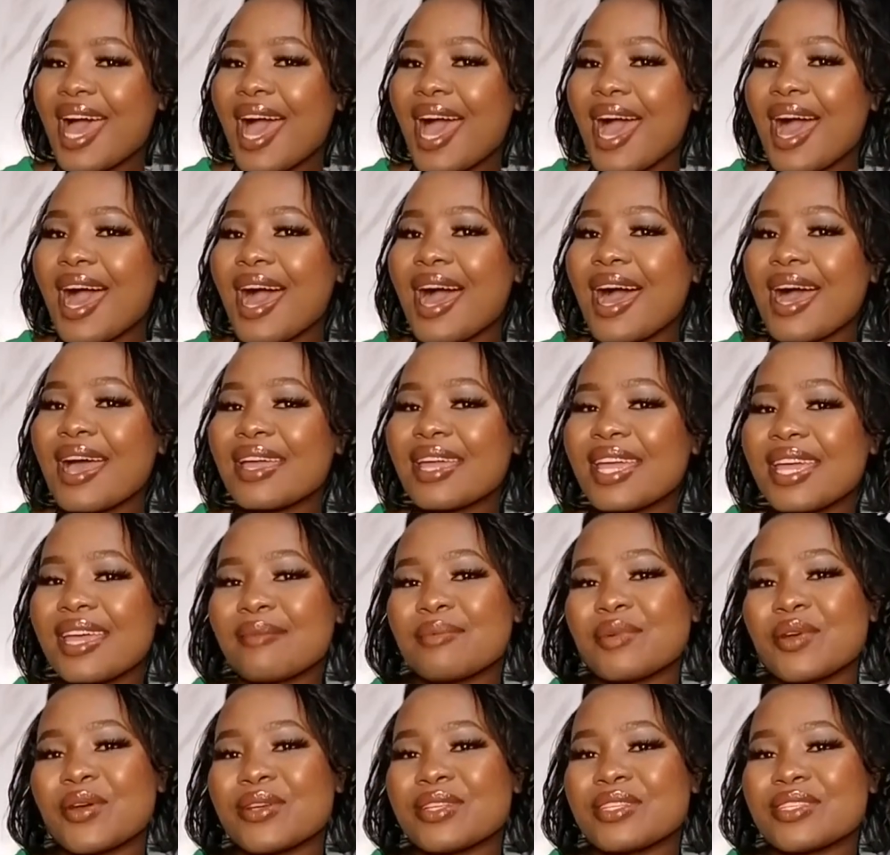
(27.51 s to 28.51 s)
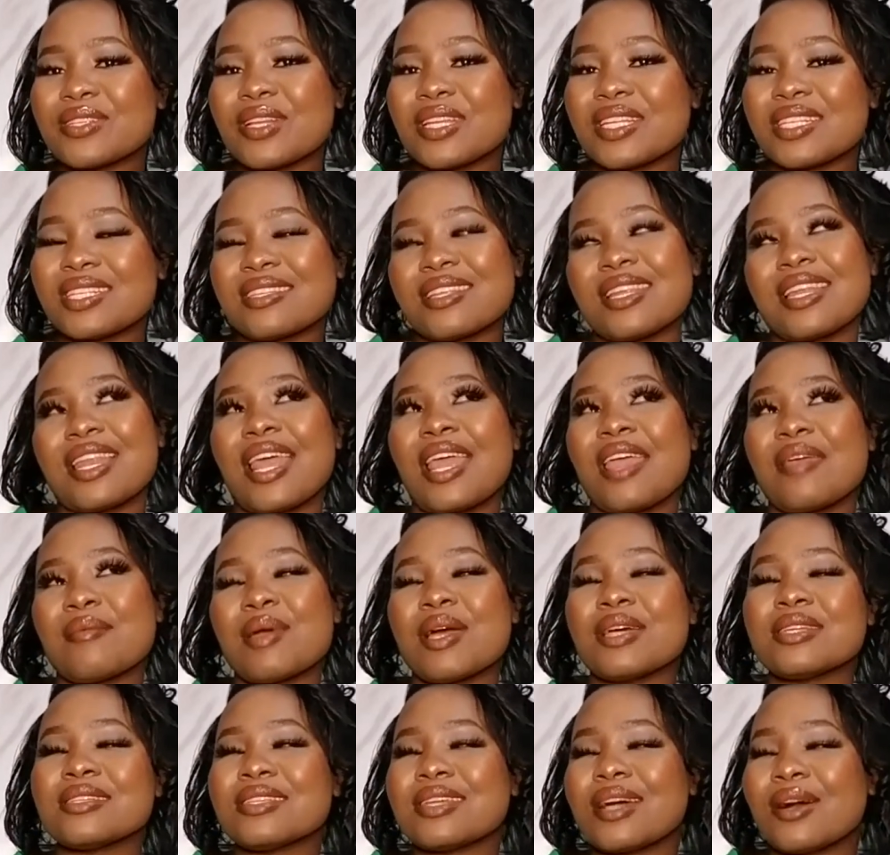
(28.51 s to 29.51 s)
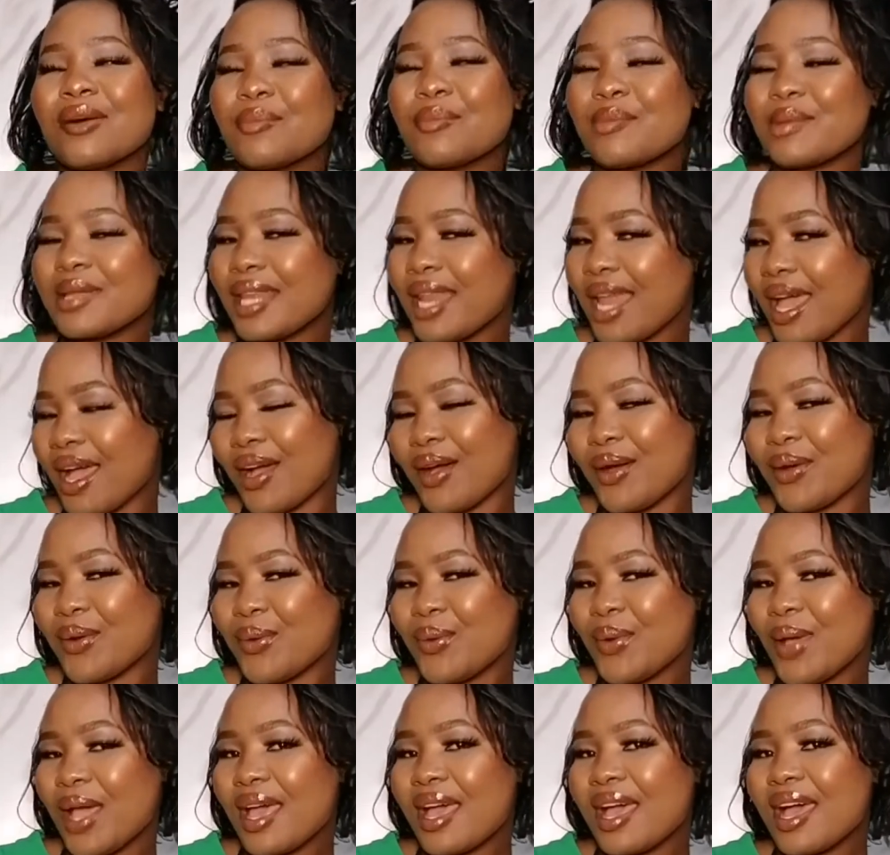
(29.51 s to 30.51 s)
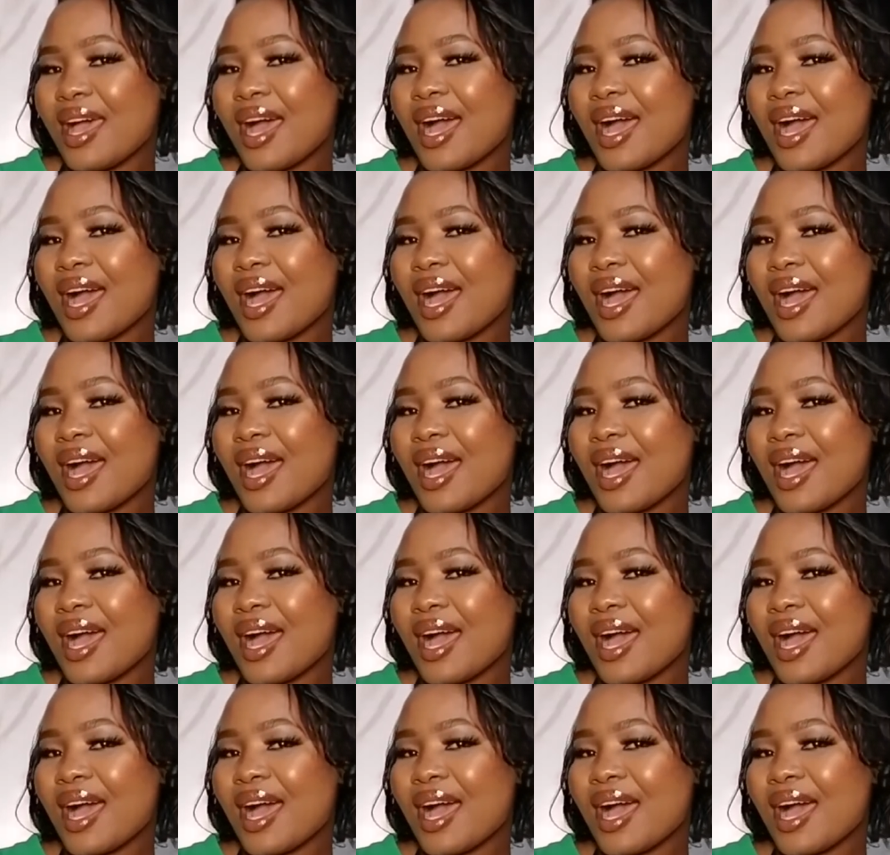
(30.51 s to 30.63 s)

I am going to list their name down below.